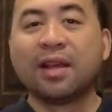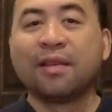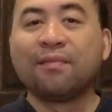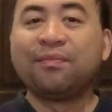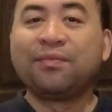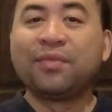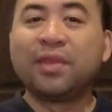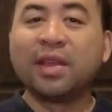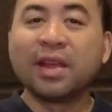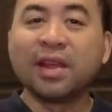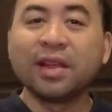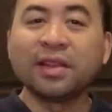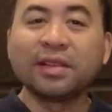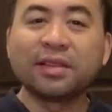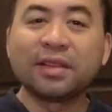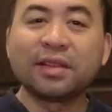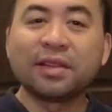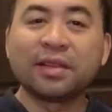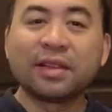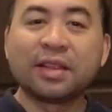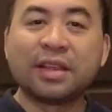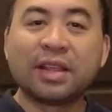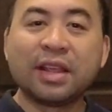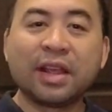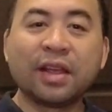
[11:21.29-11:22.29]
This
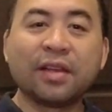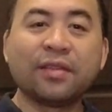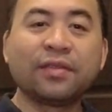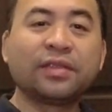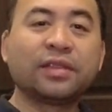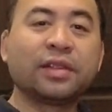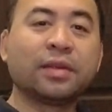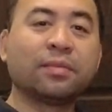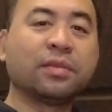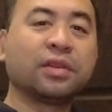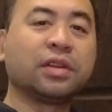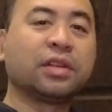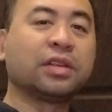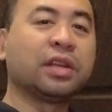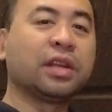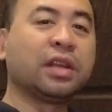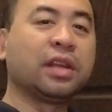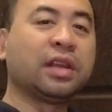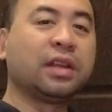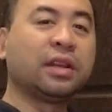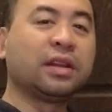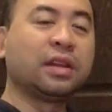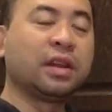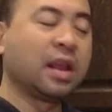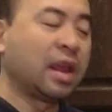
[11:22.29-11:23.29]
gives the
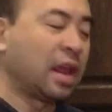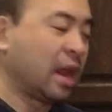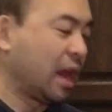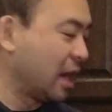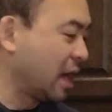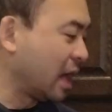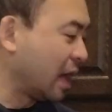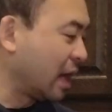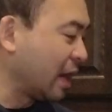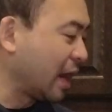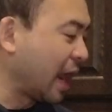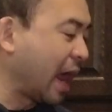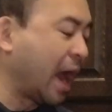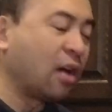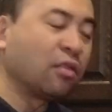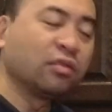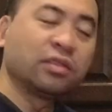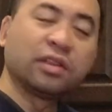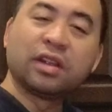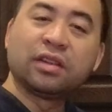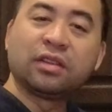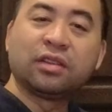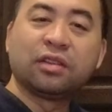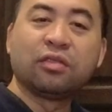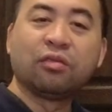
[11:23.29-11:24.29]
machine and
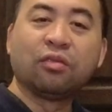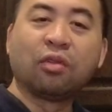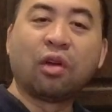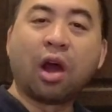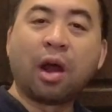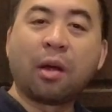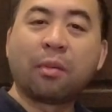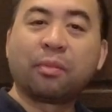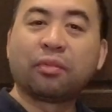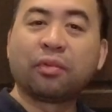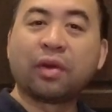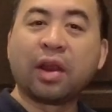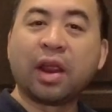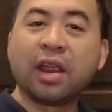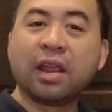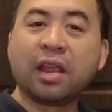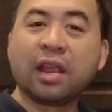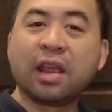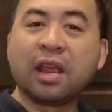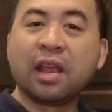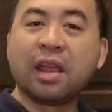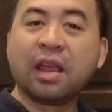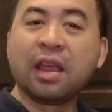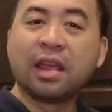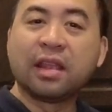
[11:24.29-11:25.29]
allows it to
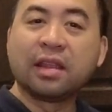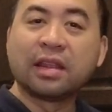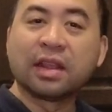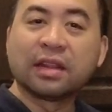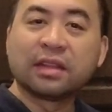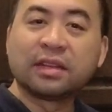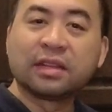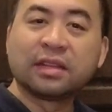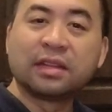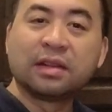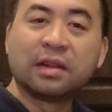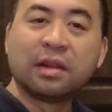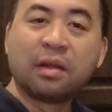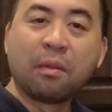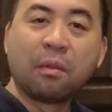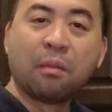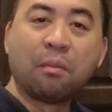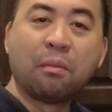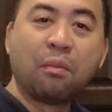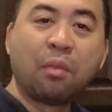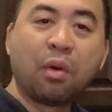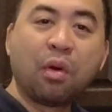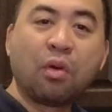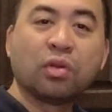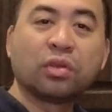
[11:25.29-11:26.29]
operate in its
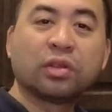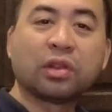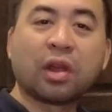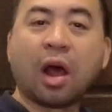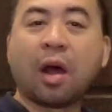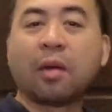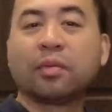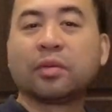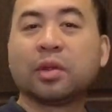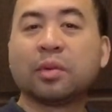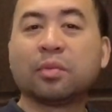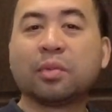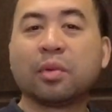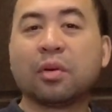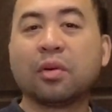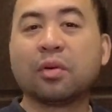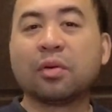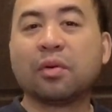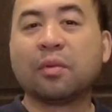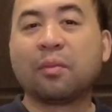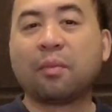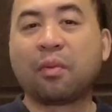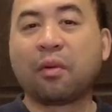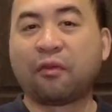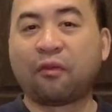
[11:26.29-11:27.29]
most
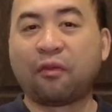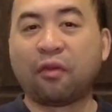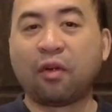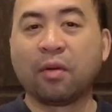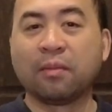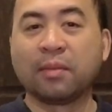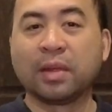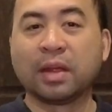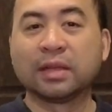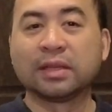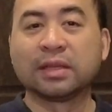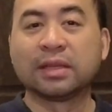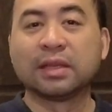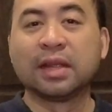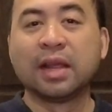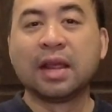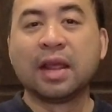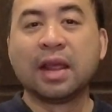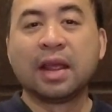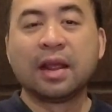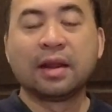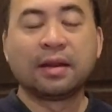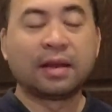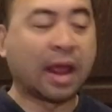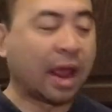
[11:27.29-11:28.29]
optimal performance.
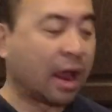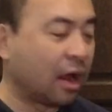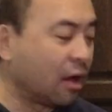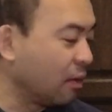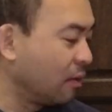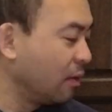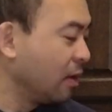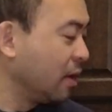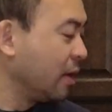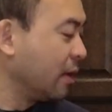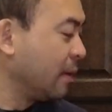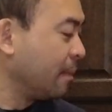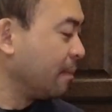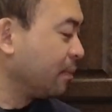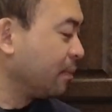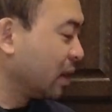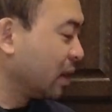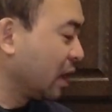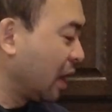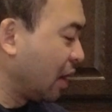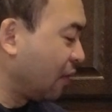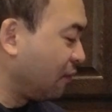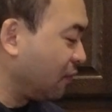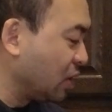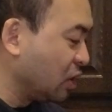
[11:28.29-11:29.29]
Now,
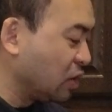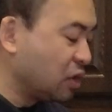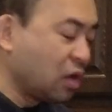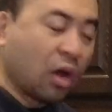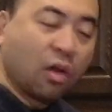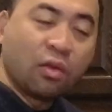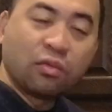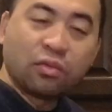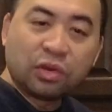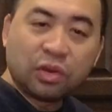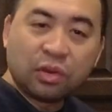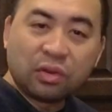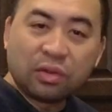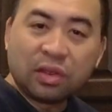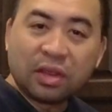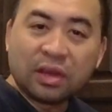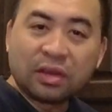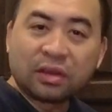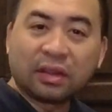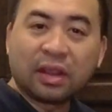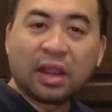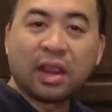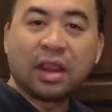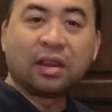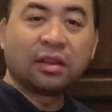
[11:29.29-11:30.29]
if you don't do
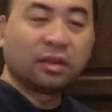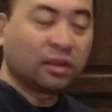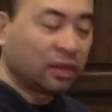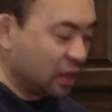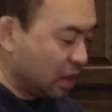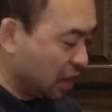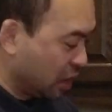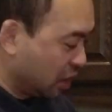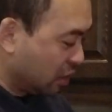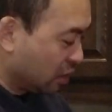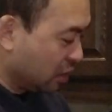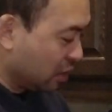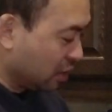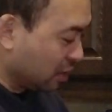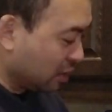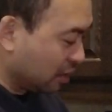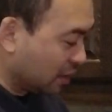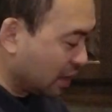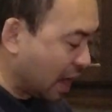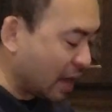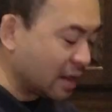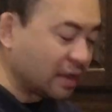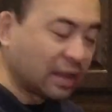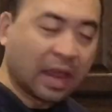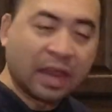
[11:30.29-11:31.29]
these things, your
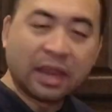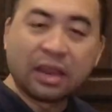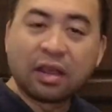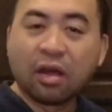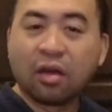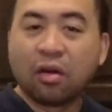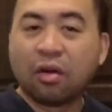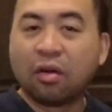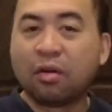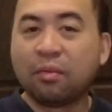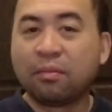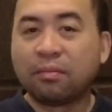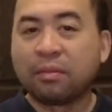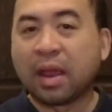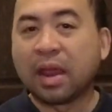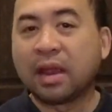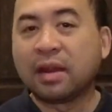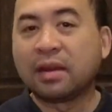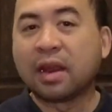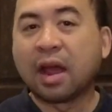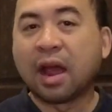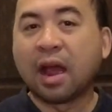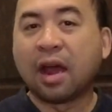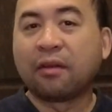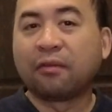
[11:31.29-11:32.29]
LatteGo
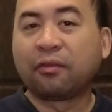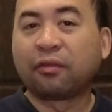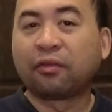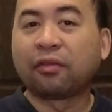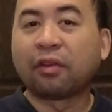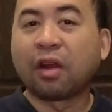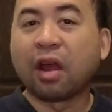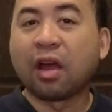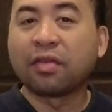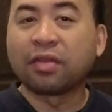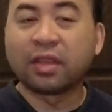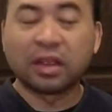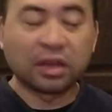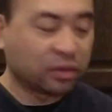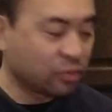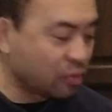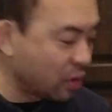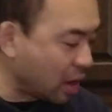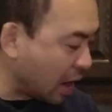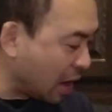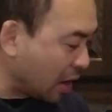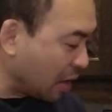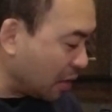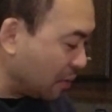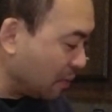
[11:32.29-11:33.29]
may not froth as
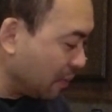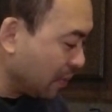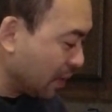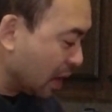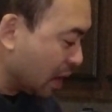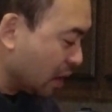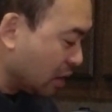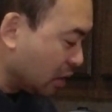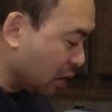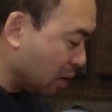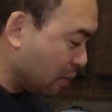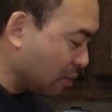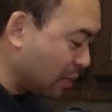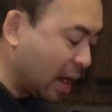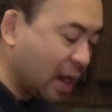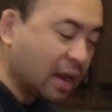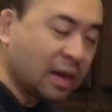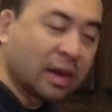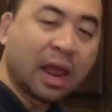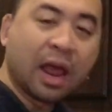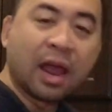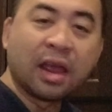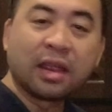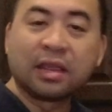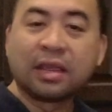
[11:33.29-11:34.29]
well. You
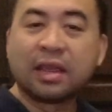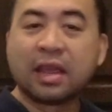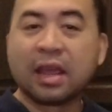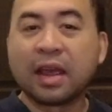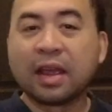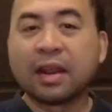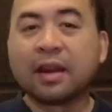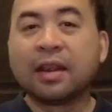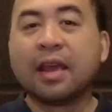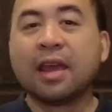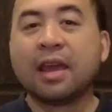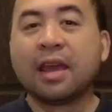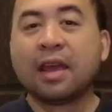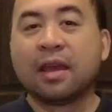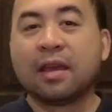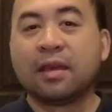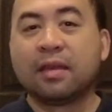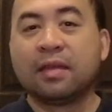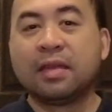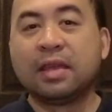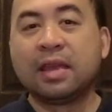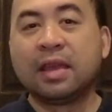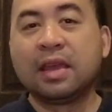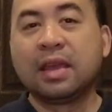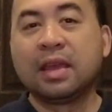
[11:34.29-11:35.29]
may not get
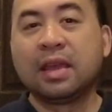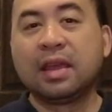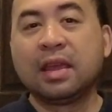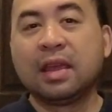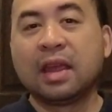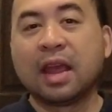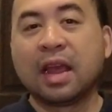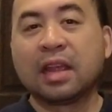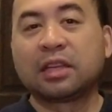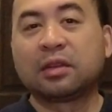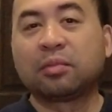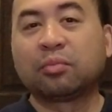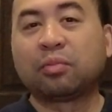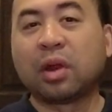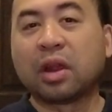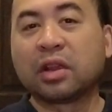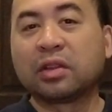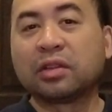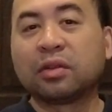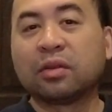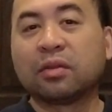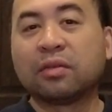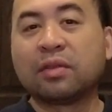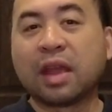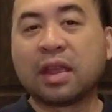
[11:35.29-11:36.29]
the
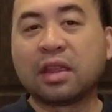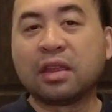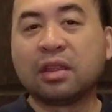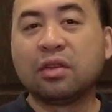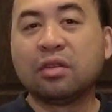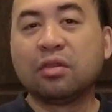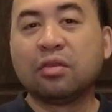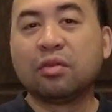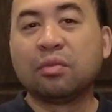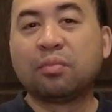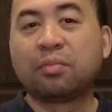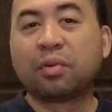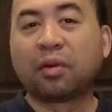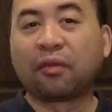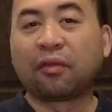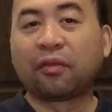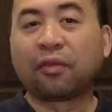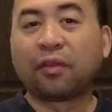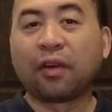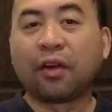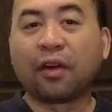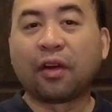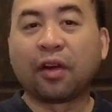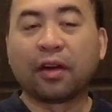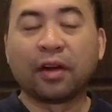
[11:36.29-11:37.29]
espresso that you
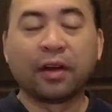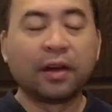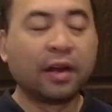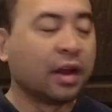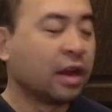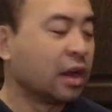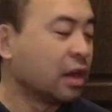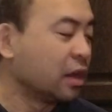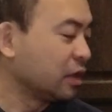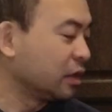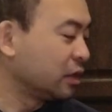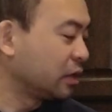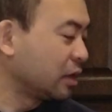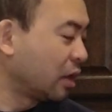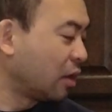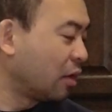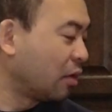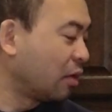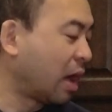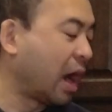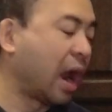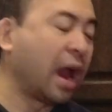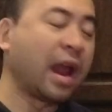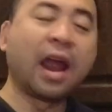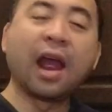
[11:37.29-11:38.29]
prefer.
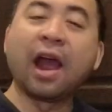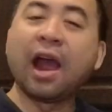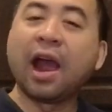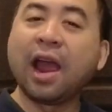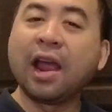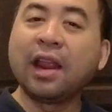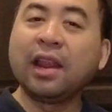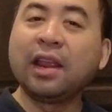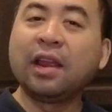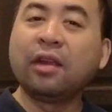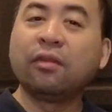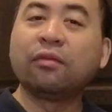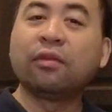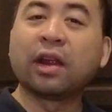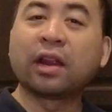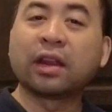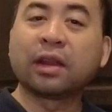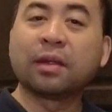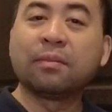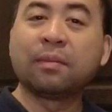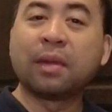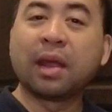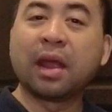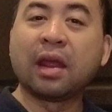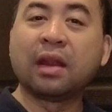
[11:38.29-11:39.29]
So I highly
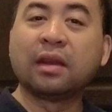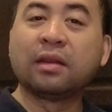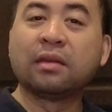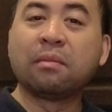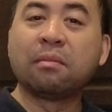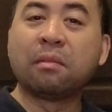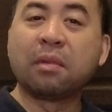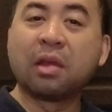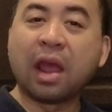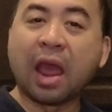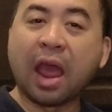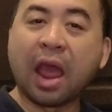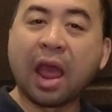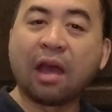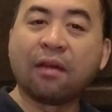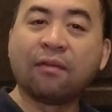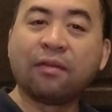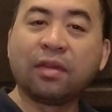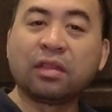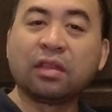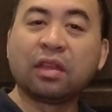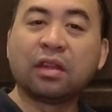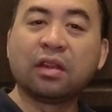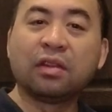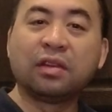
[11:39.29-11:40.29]
recommend
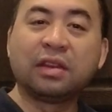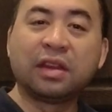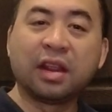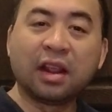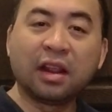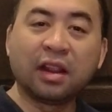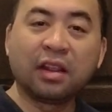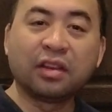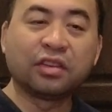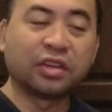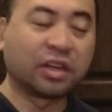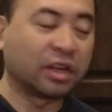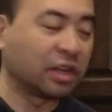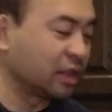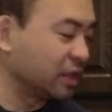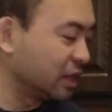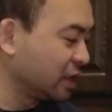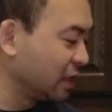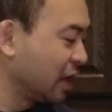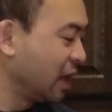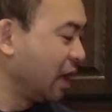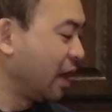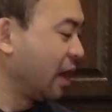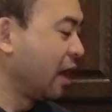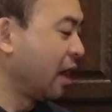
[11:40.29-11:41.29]
having the diligence
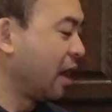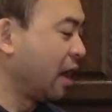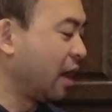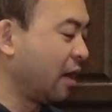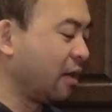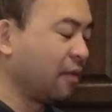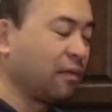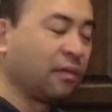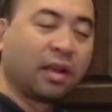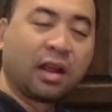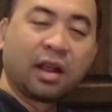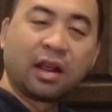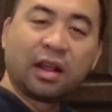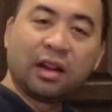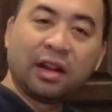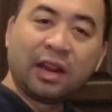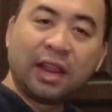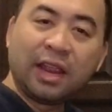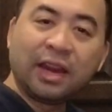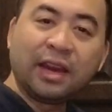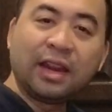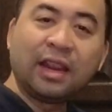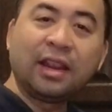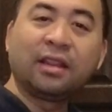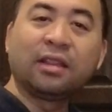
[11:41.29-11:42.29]
of
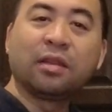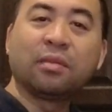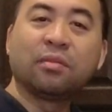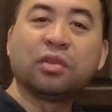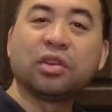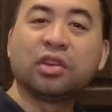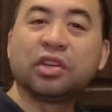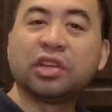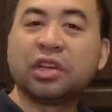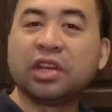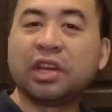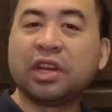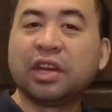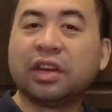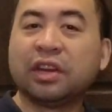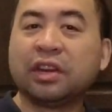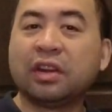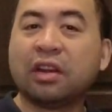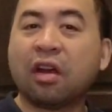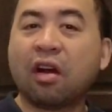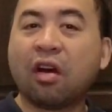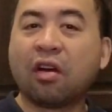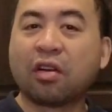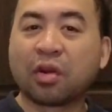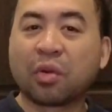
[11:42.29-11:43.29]
cleaning the
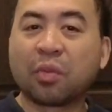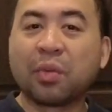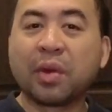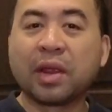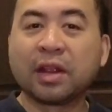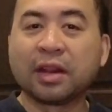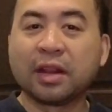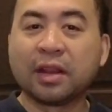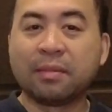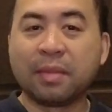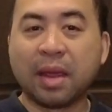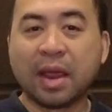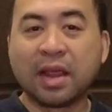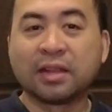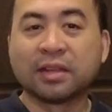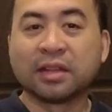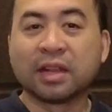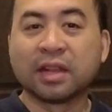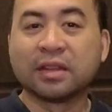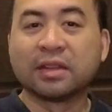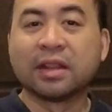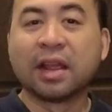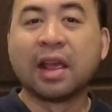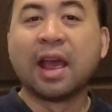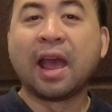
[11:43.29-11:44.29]
machine on a weekly
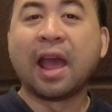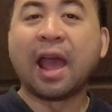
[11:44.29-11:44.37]
basis.